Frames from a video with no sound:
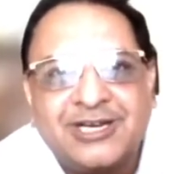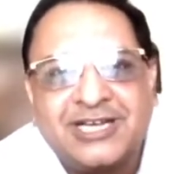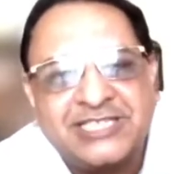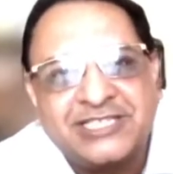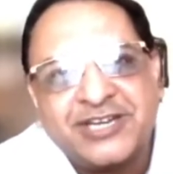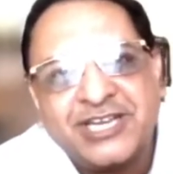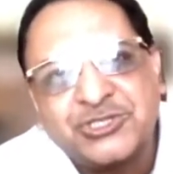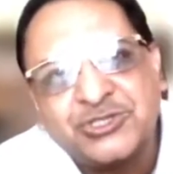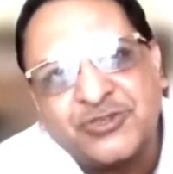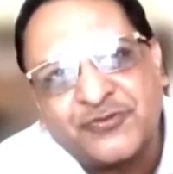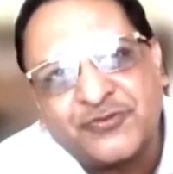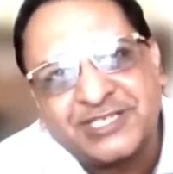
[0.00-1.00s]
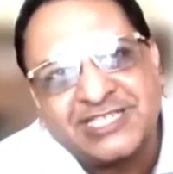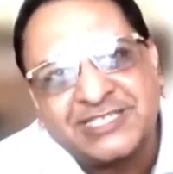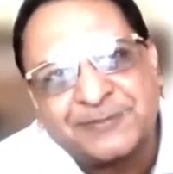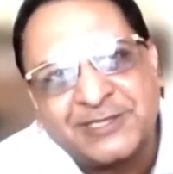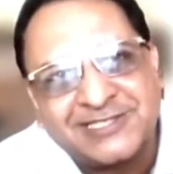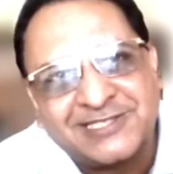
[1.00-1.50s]
a generation of retina
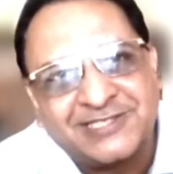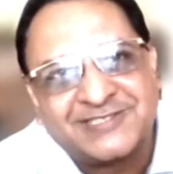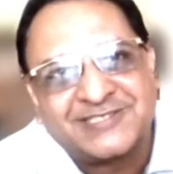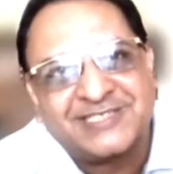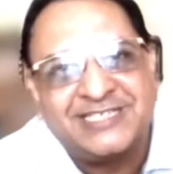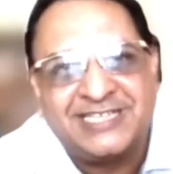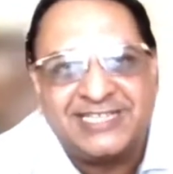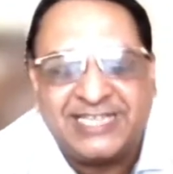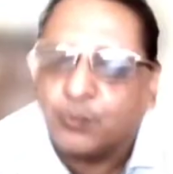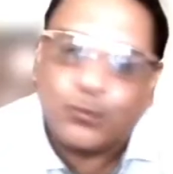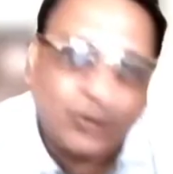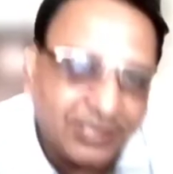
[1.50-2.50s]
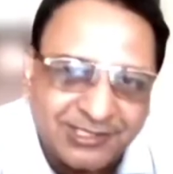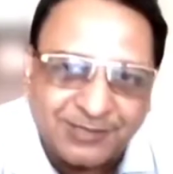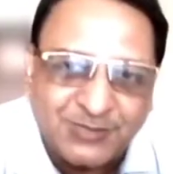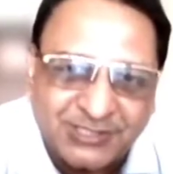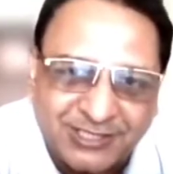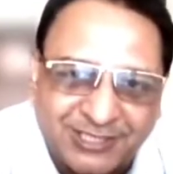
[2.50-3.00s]
specialists in Delhi.
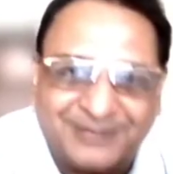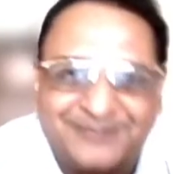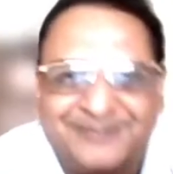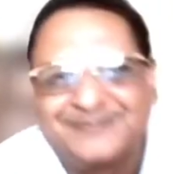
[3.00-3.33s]
Welcome, sir.